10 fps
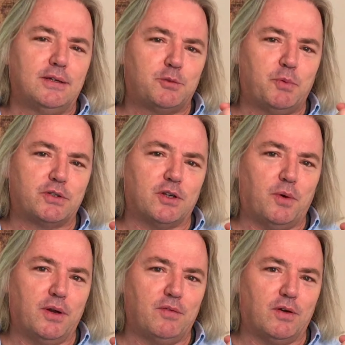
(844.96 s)
Spiritual
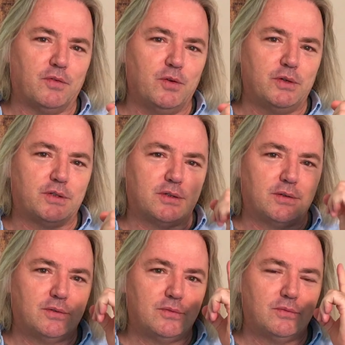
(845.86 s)
Body Vlog viewers,
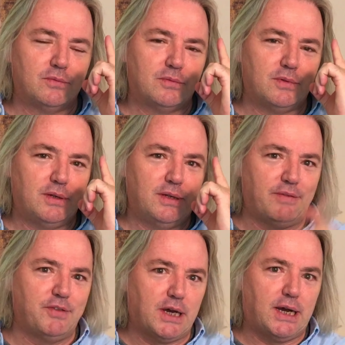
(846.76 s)

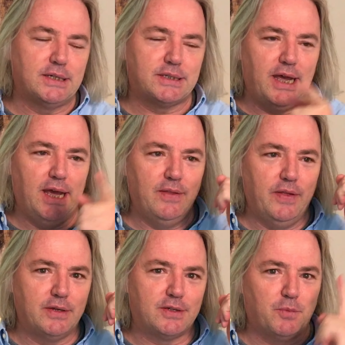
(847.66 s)
love you guys, and
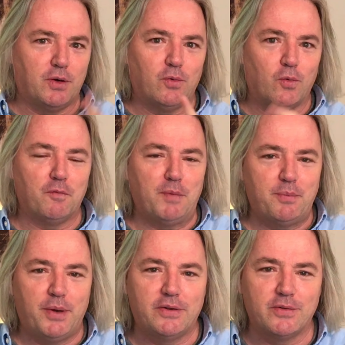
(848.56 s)
then tomorrow, all my
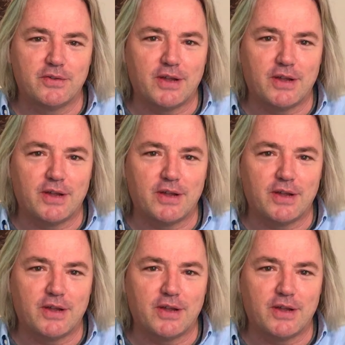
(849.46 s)
patrons,